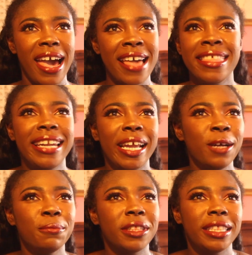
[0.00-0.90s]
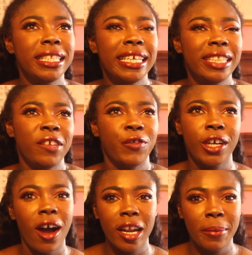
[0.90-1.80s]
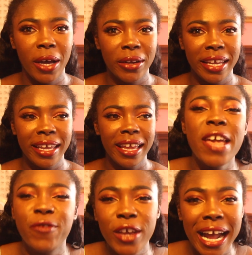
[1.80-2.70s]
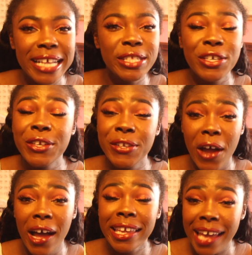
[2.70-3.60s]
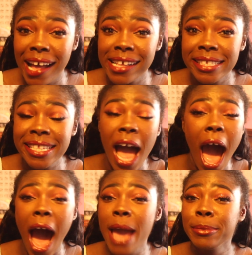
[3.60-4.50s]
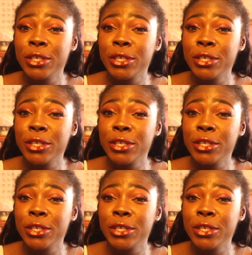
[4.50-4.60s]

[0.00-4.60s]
and then I completely forgot about it. If you guys could not guess, I'm